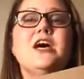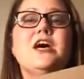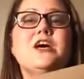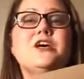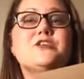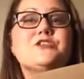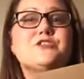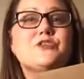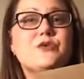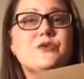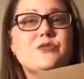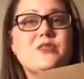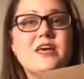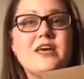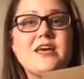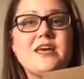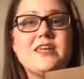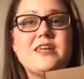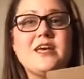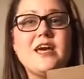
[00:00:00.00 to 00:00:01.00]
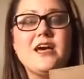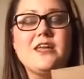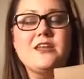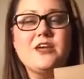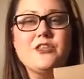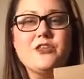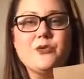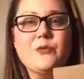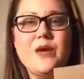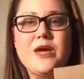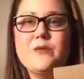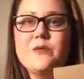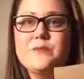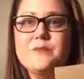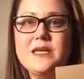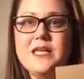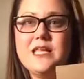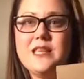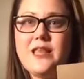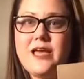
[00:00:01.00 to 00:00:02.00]
So then another way would
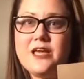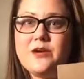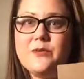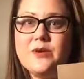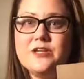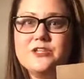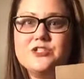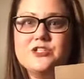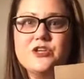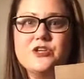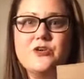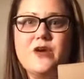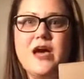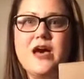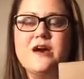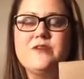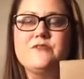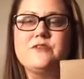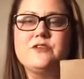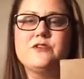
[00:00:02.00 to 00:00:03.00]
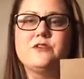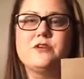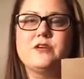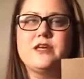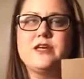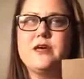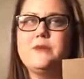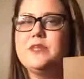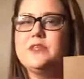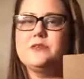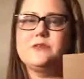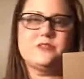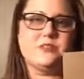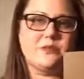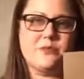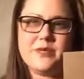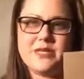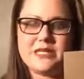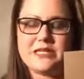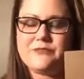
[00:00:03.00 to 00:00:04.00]
be language. So you have your kid, there's so
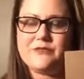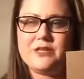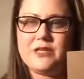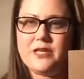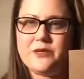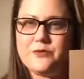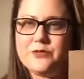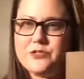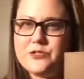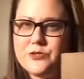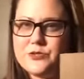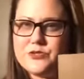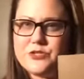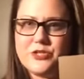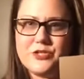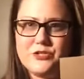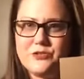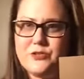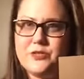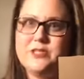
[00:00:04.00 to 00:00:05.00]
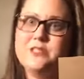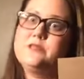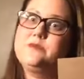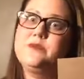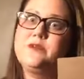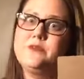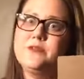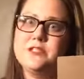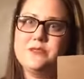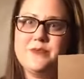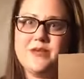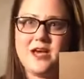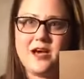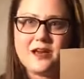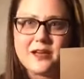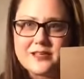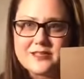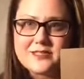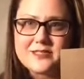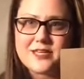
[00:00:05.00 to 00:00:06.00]
many different language goals you can do this. Let's be
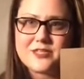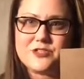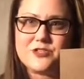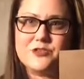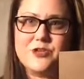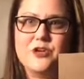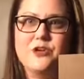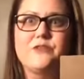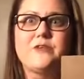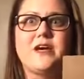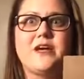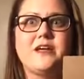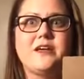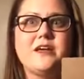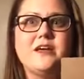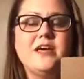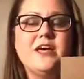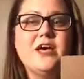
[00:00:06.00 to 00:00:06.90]
honest, yes or no, right?